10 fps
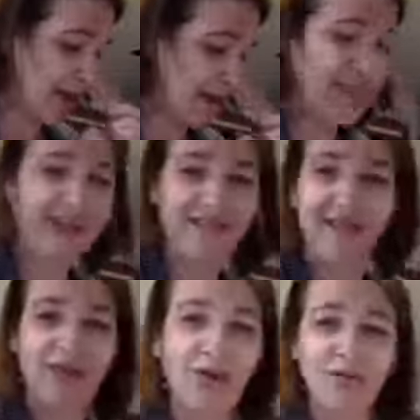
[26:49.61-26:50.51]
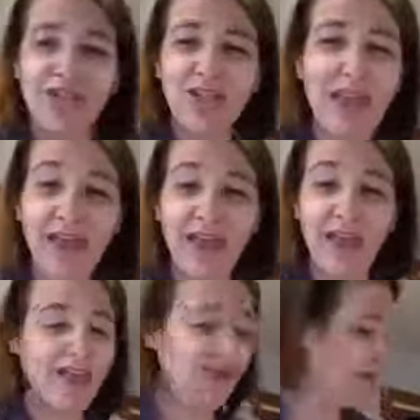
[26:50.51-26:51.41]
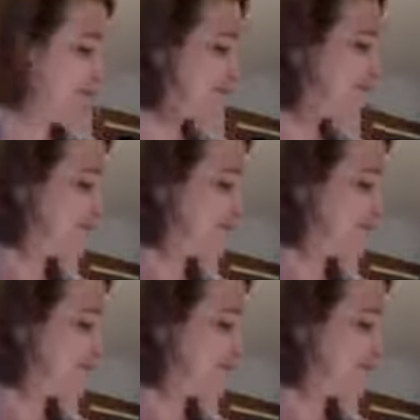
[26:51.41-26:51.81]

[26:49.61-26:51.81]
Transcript: Has to have like OJ or